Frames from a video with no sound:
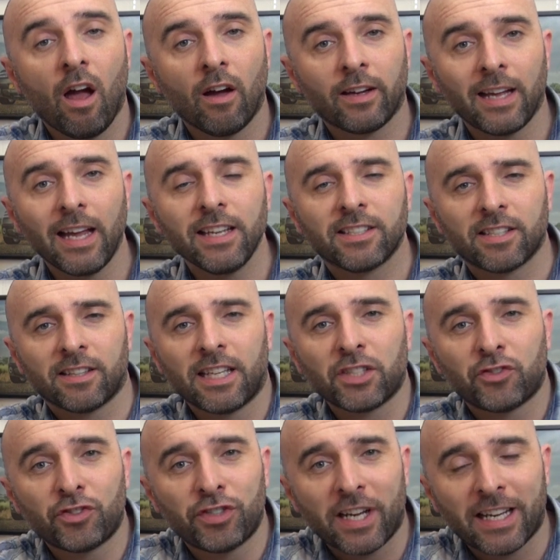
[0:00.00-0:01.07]
Okay, so
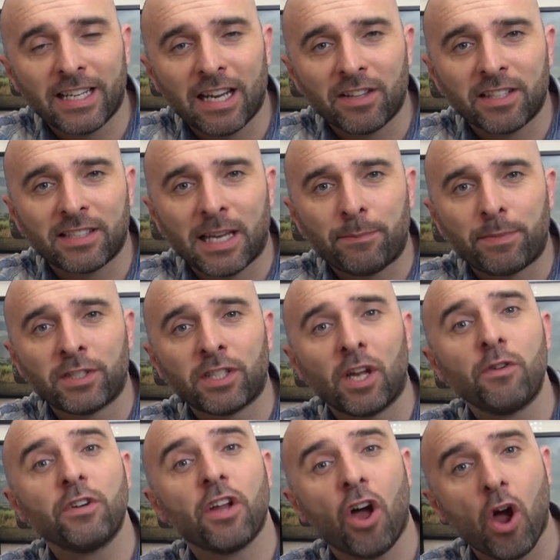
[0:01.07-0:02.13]
thanks for checking out this
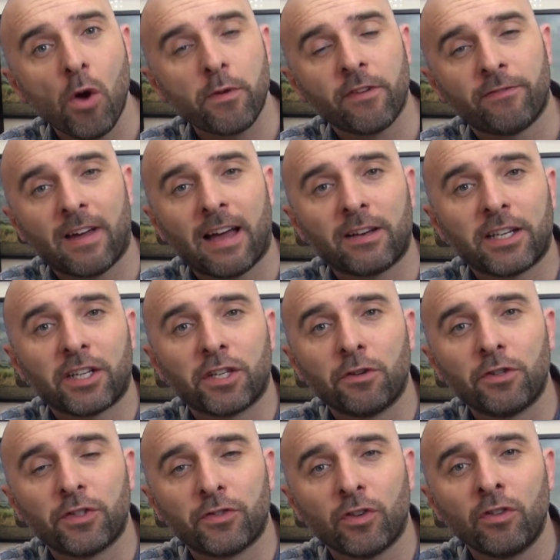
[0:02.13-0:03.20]
episode. Hope you found it
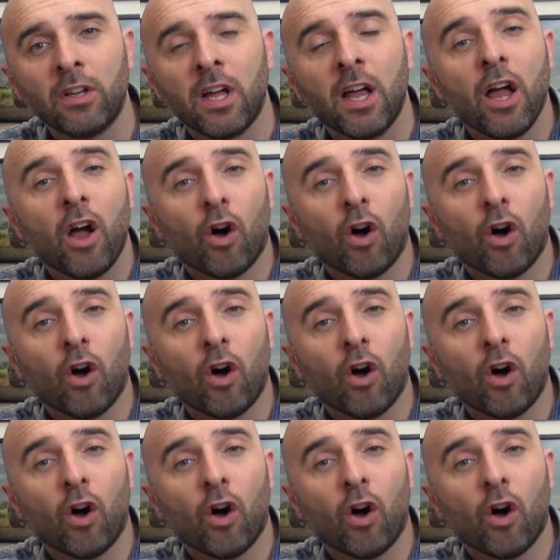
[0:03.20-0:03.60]
useful.